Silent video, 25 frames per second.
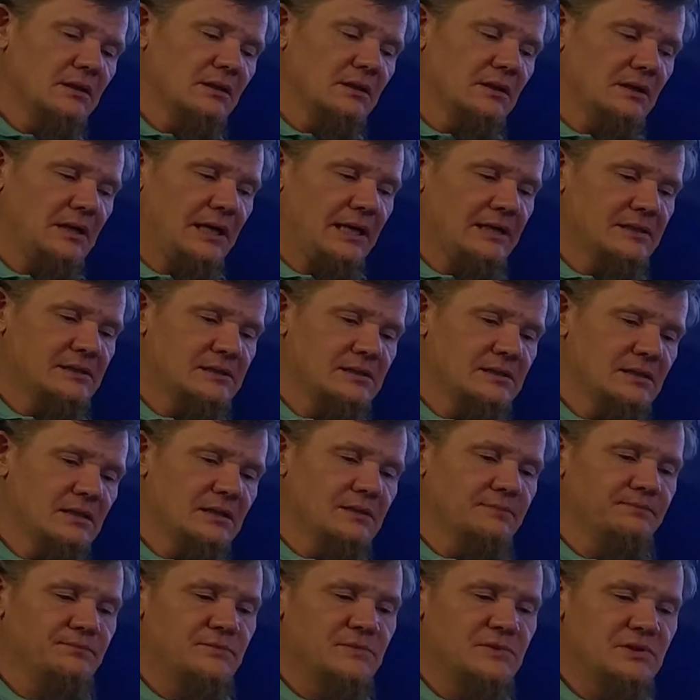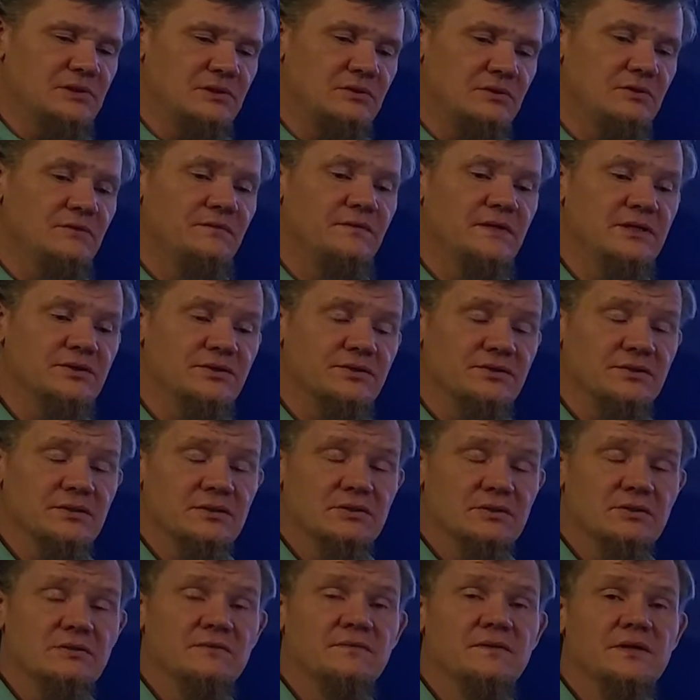has two features, and the
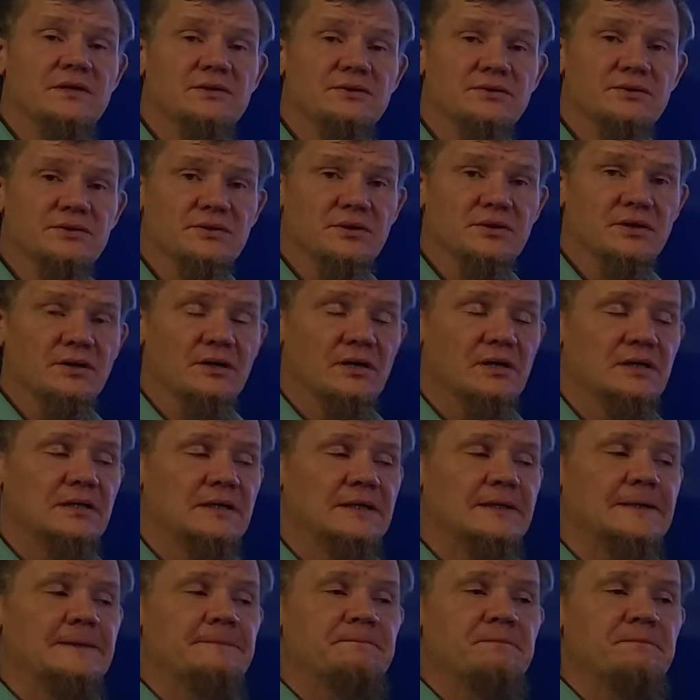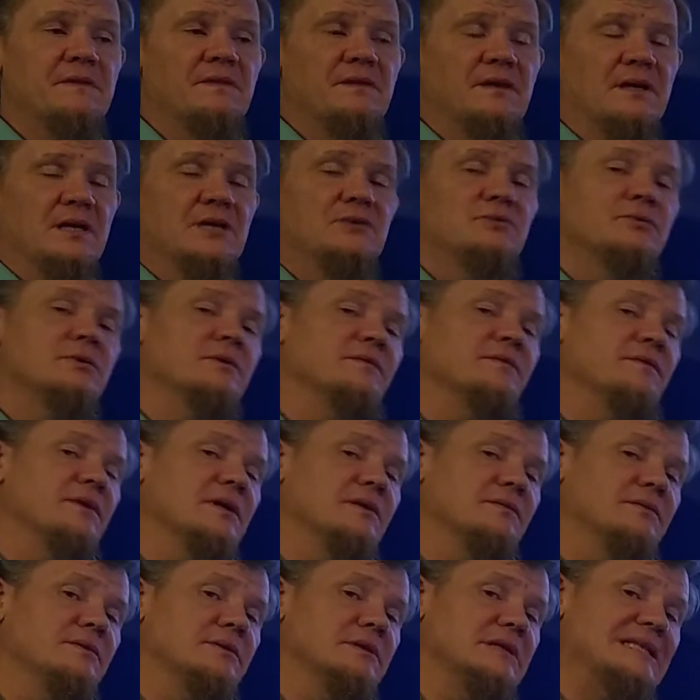two features are that
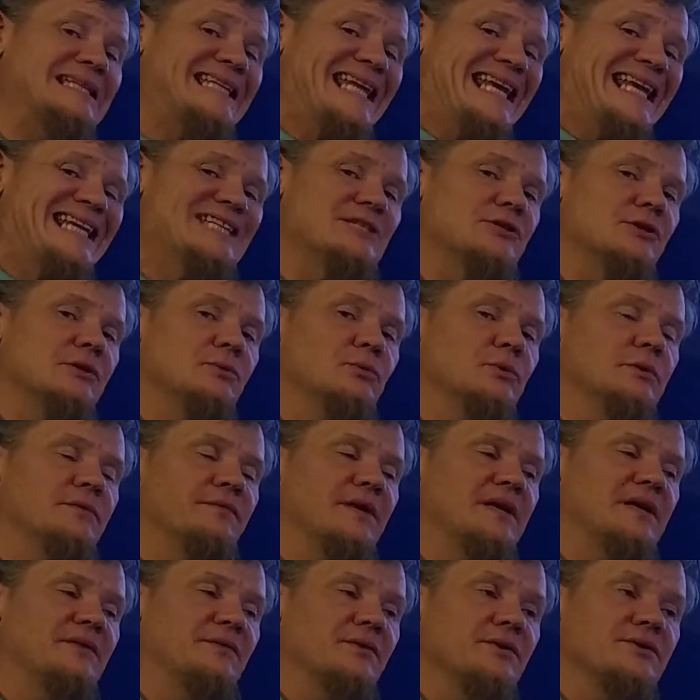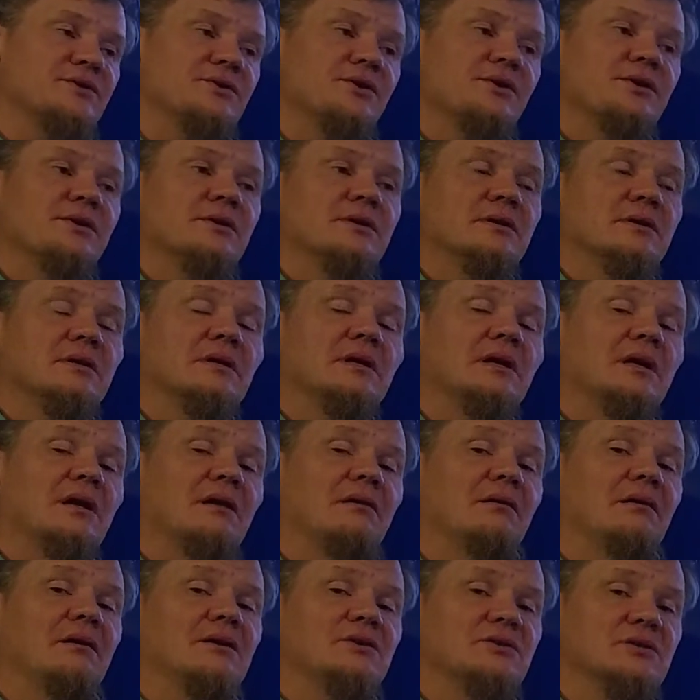nature will favor certain
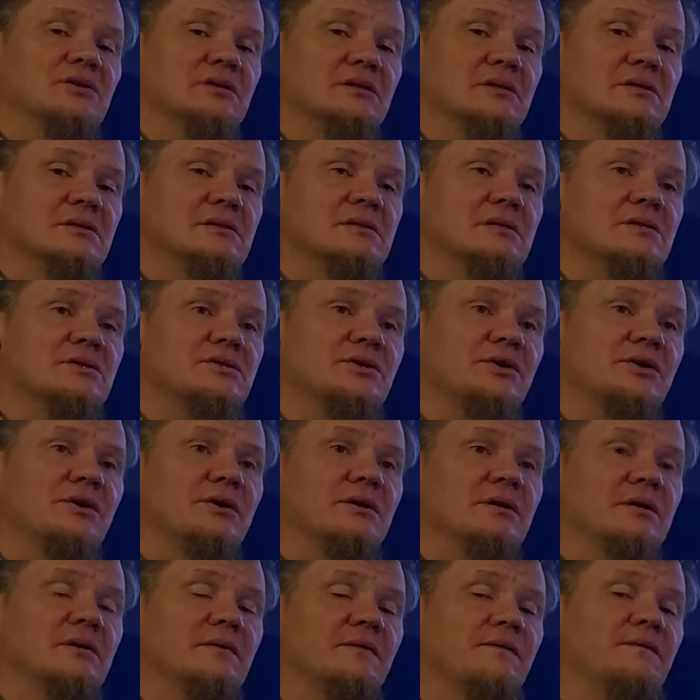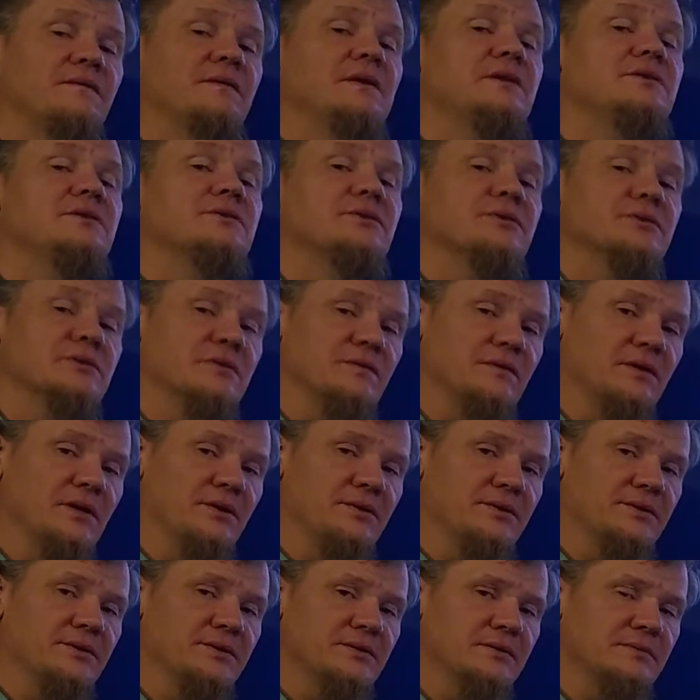conditions, certain features over
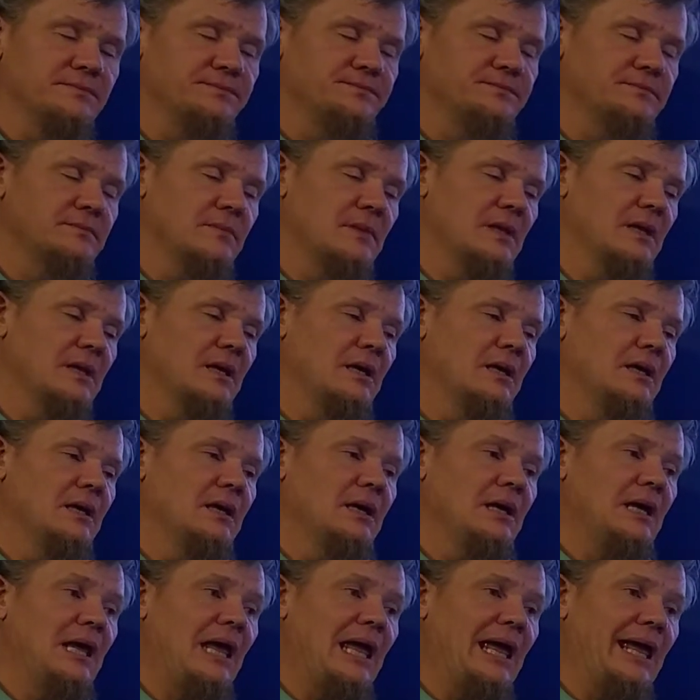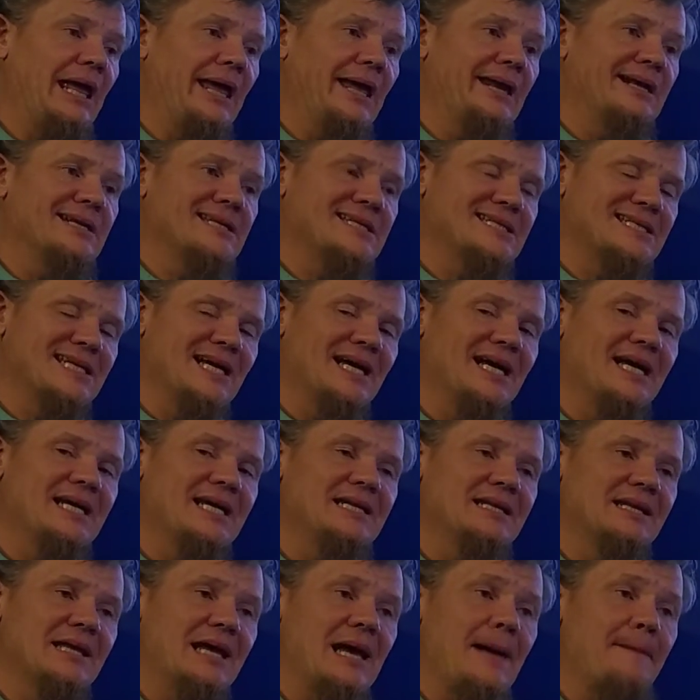others. And tied
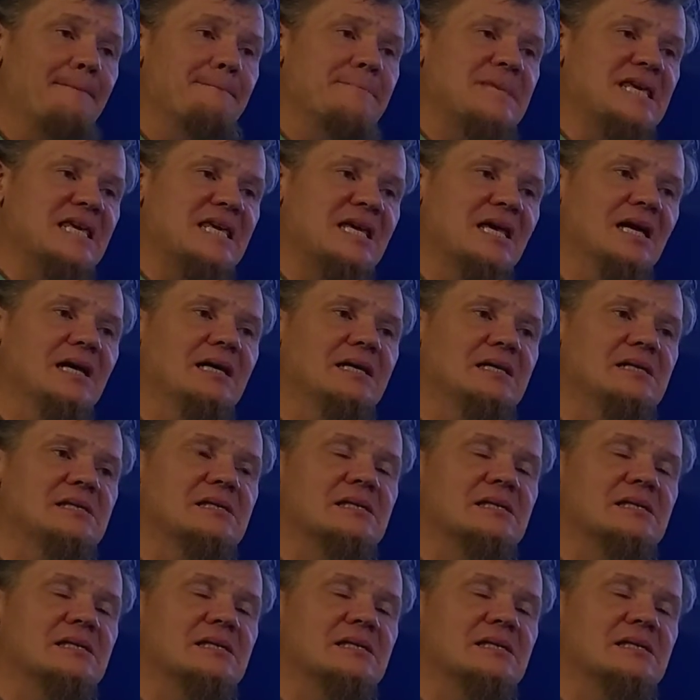to that, because